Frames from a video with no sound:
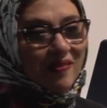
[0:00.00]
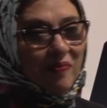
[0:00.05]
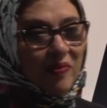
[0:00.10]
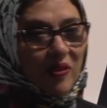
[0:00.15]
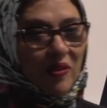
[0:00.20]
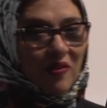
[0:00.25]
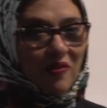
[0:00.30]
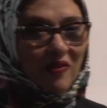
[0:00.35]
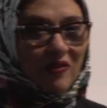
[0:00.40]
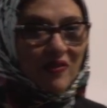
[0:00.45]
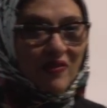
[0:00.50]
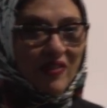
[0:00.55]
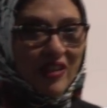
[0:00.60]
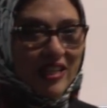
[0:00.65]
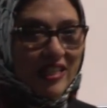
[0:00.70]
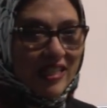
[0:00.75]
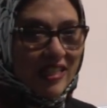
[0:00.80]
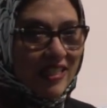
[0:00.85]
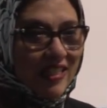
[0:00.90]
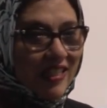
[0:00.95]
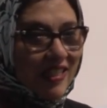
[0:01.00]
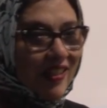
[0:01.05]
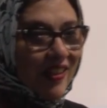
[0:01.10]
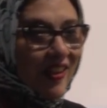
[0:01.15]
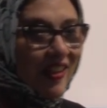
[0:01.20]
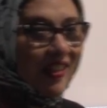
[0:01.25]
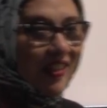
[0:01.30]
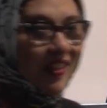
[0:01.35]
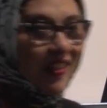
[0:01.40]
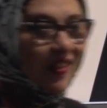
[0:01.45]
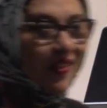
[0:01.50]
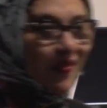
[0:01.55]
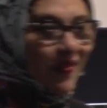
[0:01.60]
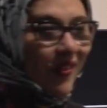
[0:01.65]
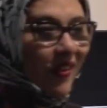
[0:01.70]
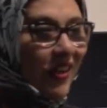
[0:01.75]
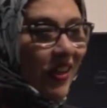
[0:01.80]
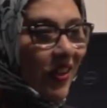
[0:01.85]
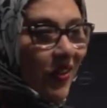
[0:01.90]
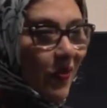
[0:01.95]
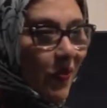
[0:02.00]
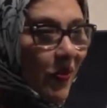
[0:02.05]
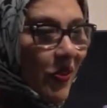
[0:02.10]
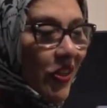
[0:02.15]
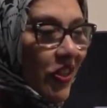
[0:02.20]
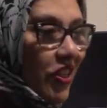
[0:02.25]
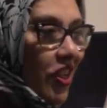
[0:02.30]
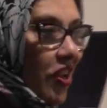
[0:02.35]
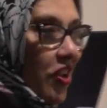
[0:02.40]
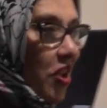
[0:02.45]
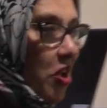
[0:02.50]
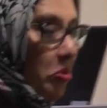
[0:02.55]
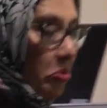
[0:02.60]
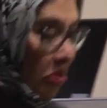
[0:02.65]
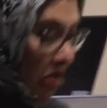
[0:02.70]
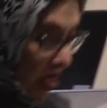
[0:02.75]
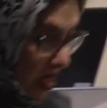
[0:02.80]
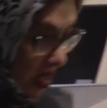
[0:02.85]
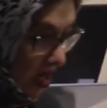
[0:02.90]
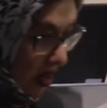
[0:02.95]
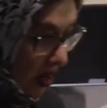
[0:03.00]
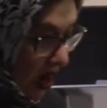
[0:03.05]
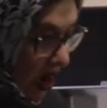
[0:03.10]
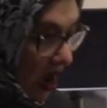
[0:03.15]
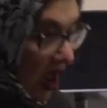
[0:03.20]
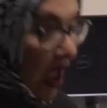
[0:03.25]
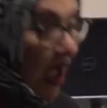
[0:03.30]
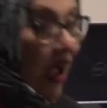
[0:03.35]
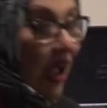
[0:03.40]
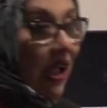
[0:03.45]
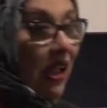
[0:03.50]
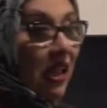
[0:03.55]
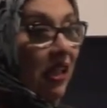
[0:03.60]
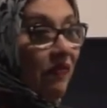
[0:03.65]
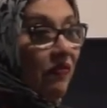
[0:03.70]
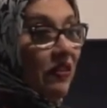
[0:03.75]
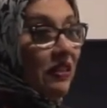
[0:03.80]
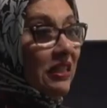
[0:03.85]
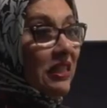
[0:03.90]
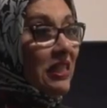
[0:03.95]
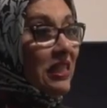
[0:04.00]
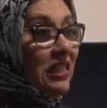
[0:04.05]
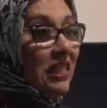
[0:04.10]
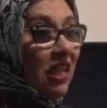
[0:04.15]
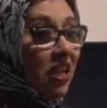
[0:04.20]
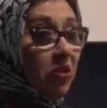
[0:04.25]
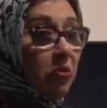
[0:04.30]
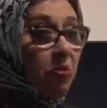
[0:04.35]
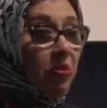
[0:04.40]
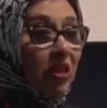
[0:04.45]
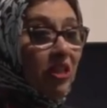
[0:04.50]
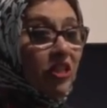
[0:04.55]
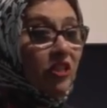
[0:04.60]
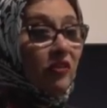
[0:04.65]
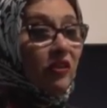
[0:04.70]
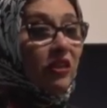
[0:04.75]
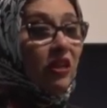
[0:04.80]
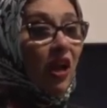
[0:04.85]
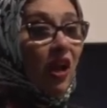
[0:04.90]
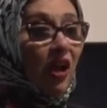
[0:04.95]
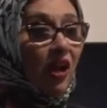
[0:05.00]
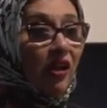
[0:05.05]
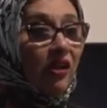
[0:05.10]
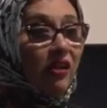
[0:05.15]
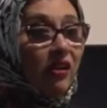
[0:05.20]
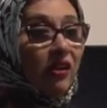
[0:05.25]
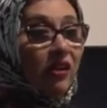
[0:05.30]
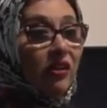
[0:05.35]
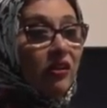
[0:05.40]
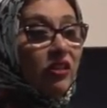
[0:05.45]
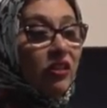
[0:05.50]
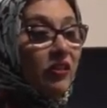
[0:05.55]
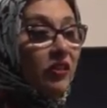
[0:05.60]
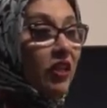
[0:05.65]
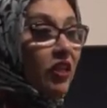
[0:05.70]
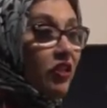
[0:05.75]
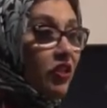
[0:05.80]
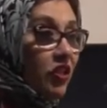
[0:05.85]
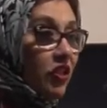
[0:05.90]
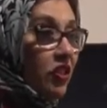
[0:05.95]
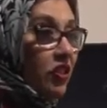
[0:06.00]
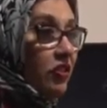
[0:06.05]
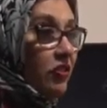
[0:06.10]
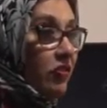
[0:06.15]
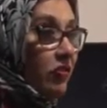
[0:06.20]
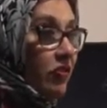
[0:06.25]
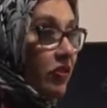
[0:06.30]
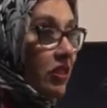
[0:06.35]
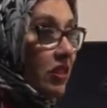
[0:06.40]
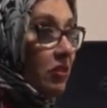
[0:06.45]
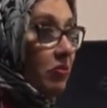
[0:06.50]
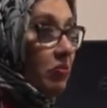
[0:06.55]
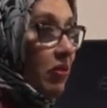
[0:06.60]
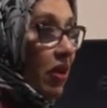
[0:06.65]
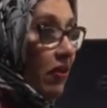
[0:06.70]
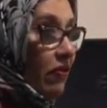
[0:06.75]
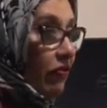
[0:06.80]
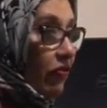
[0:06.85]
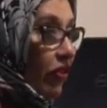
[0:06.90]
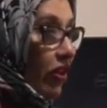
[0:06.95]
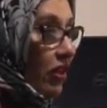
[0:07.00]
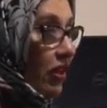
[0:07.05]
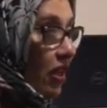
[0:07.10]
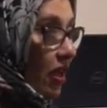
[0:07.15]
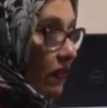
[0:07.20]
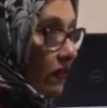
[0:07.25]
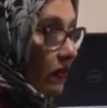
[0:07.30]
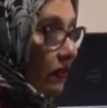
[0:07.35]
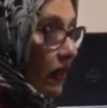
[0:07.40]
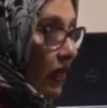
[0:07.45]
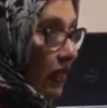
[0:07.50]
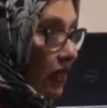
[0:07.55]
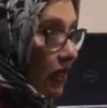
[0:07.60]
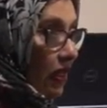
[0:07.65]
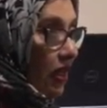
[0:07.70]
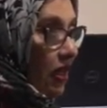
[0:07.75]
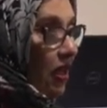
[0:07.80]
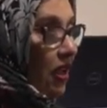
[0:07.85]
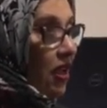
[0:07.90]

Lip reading: Beautiful faces early in the morning. Appreciate y'all being here. I have the distinct pleasure and honor to introduce my friend Kevin Riley.